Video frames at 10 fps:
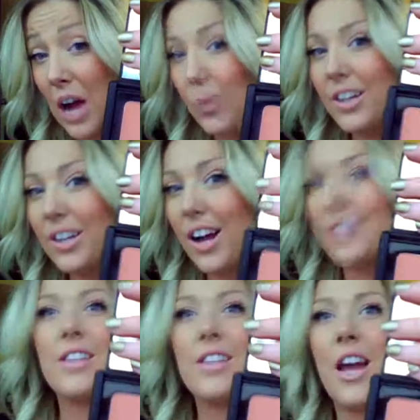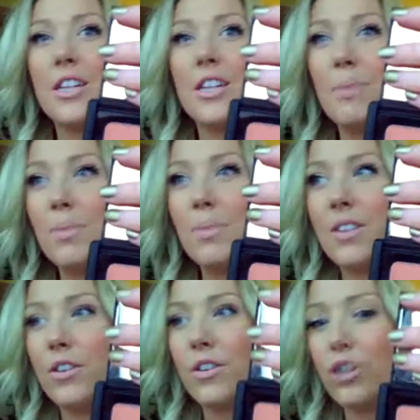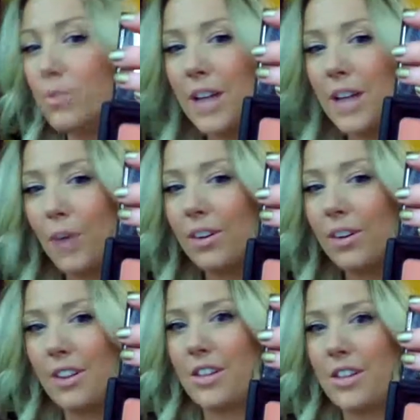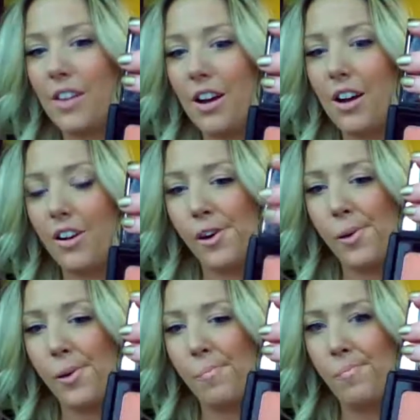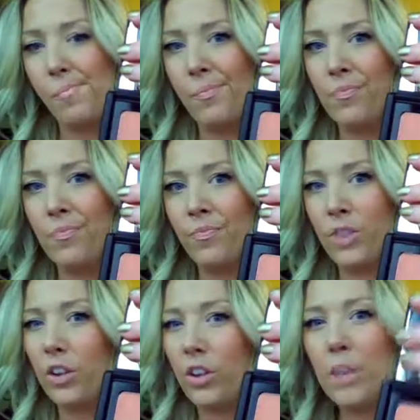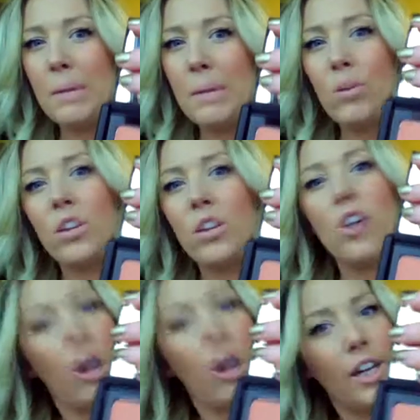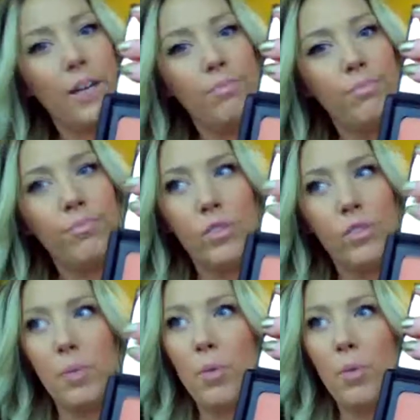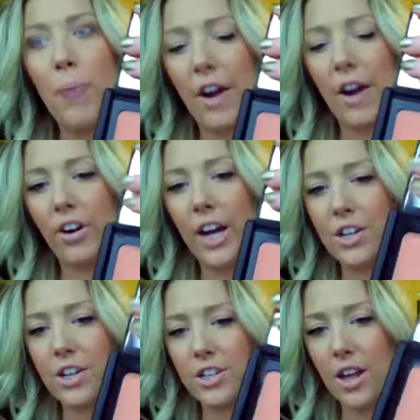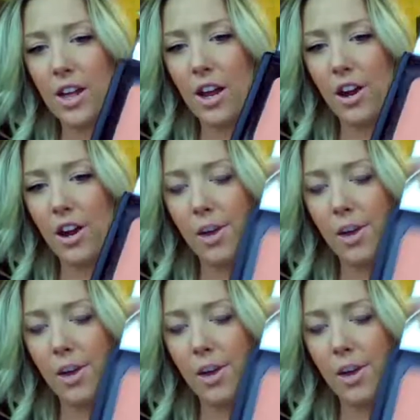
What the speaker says: I would not say, some people say they're dupes, I would not say that. They're a little bit more chalky, a little bit more powdery, I should say.